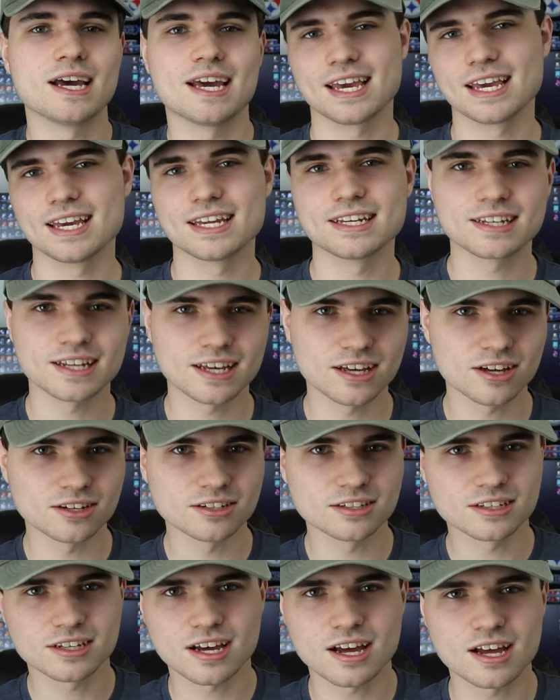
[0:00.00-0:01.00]

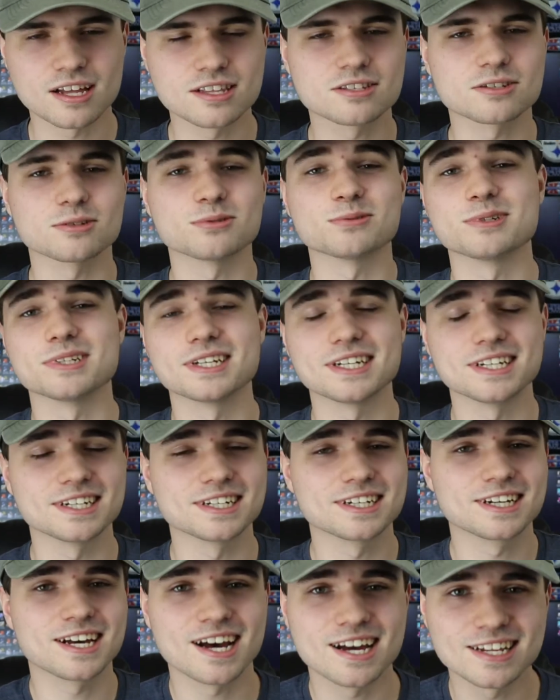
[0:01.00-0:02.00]
handheld console
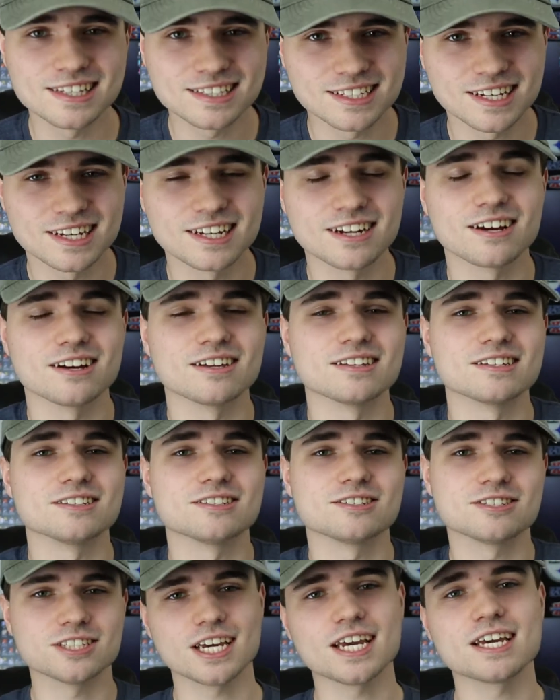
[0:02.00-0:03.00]
related content on
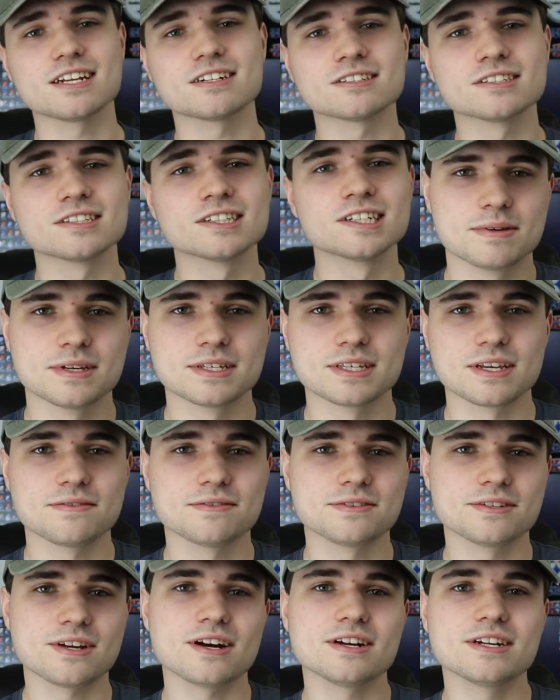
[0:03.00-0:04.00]
this channel because I've
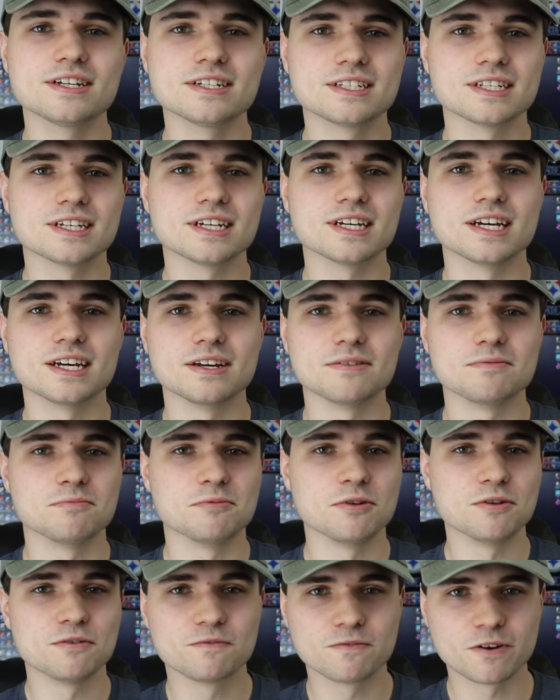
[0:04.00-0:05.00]
started to
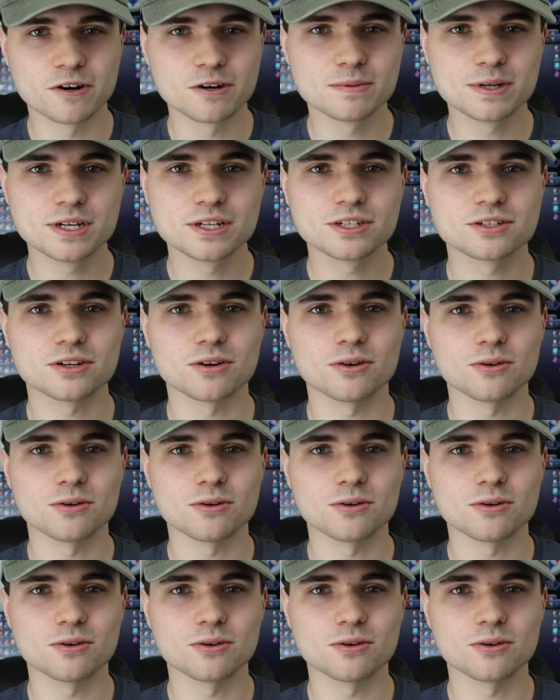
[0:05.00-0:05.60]
refurbish